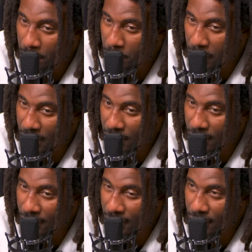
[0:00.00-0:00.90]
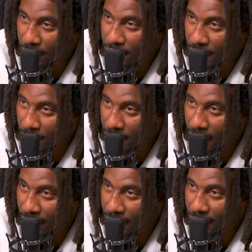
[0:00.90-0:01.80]
bench Tim
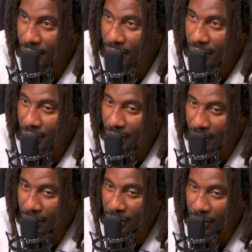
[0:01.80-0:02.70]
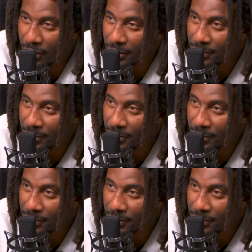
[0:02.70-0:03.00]
Duncan, and cut Dirk.